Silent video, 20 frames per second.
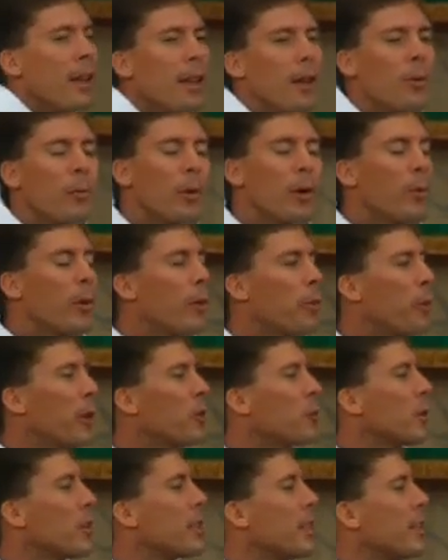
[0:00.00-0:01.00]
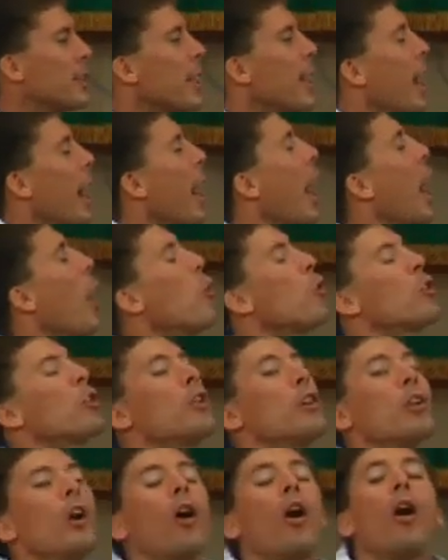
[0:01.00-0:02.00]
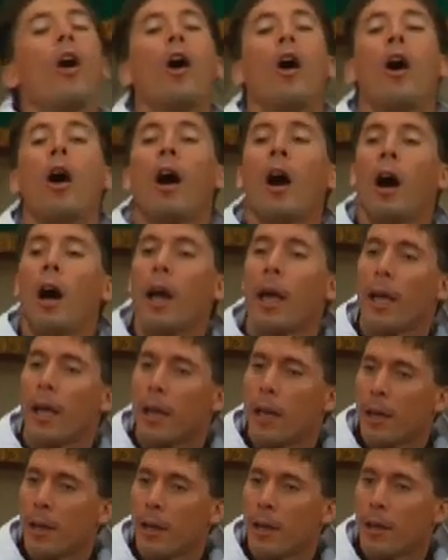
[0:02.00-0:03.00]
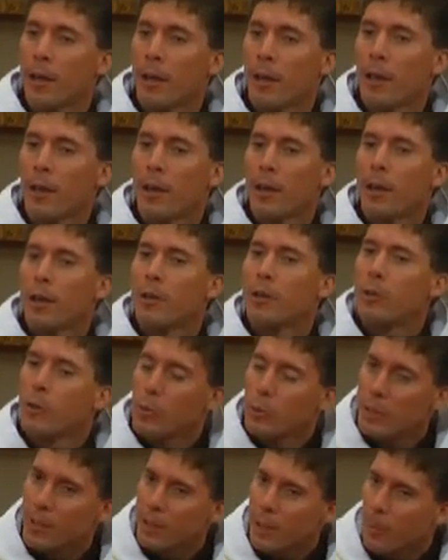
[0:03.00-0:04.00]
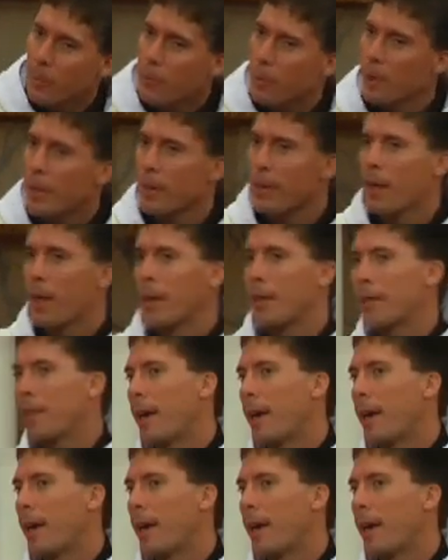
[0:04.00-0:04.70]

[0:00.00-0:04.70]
we, we think to ourselves, how could I do something like